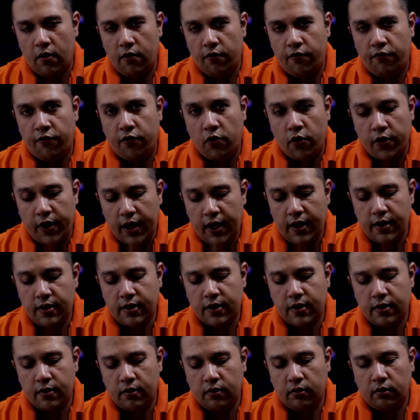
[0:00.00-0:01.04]
for
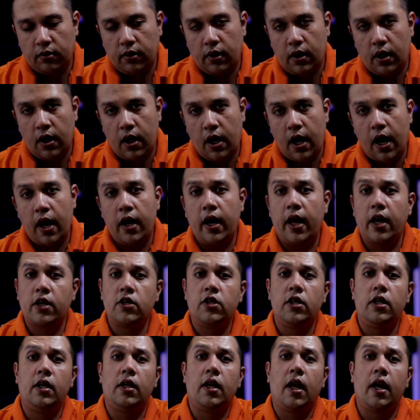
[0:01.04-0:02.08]
this, I'd
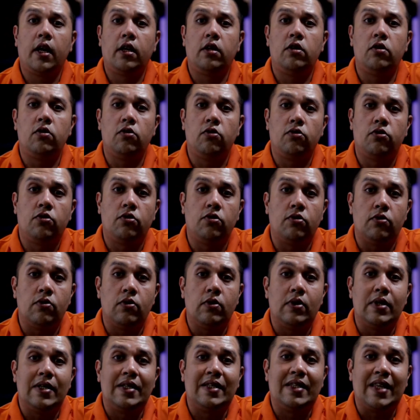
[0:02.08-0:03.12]
actually like you to
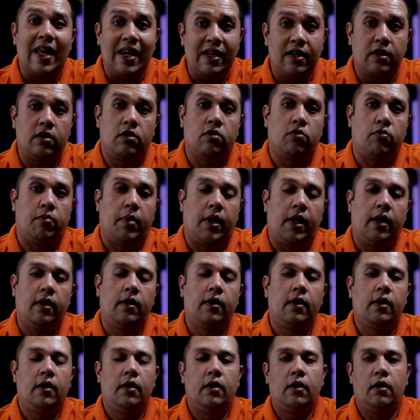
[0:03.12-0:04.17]
send it to me,
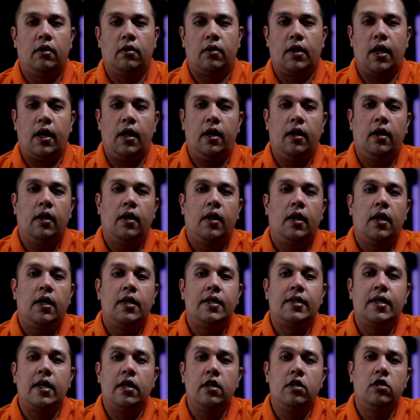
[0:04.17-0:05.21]
okay?
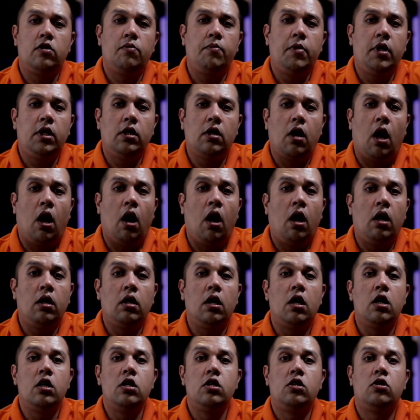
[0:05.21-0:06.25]
Send it to me
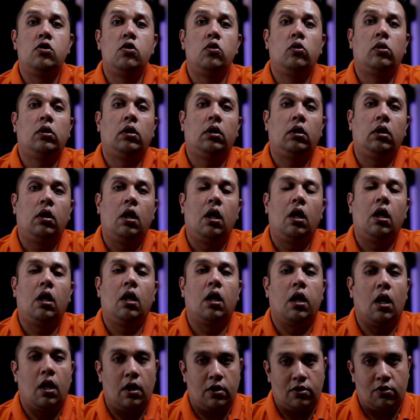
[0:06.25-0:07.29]
on Google
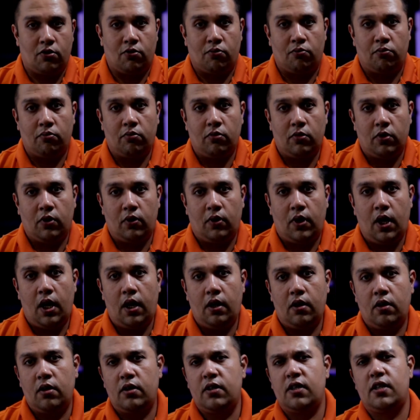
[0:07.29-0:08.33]
Classroom,
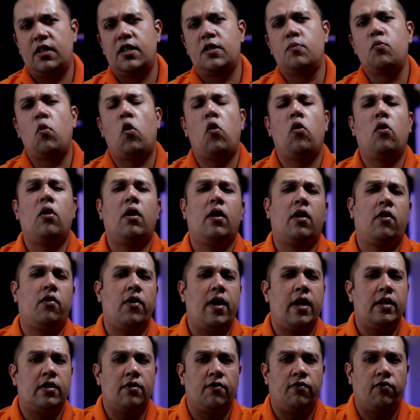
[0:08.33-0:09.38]
okay? Because this is more a
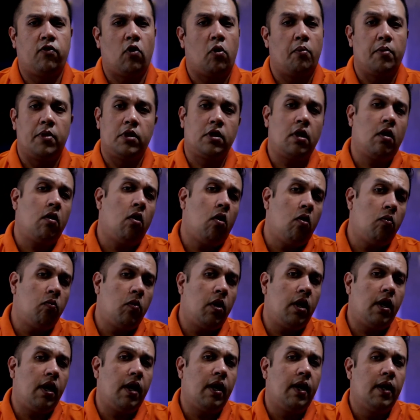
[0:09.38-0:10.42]
creative form. It's not
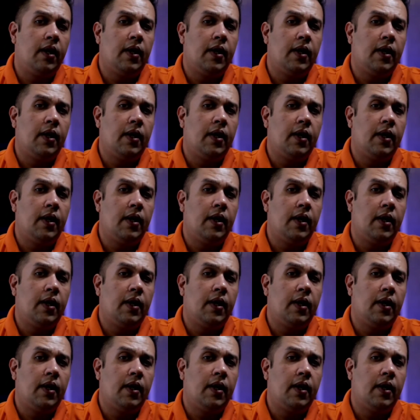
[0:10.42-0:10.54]
homework,